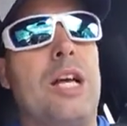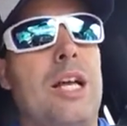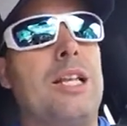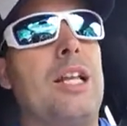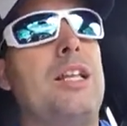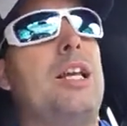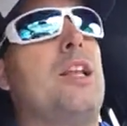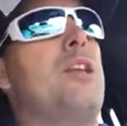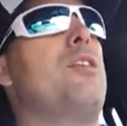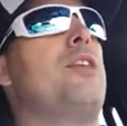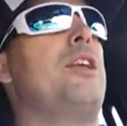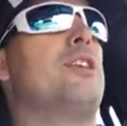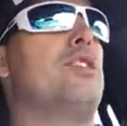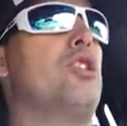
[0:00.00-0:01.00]
And then the other
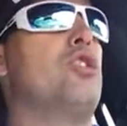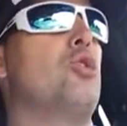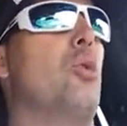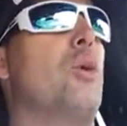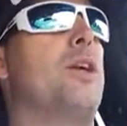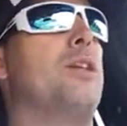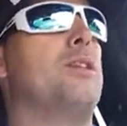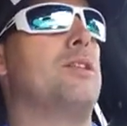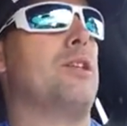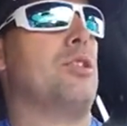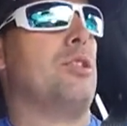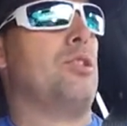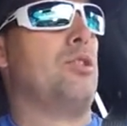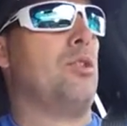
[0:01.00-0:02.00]
thing is a joy decision.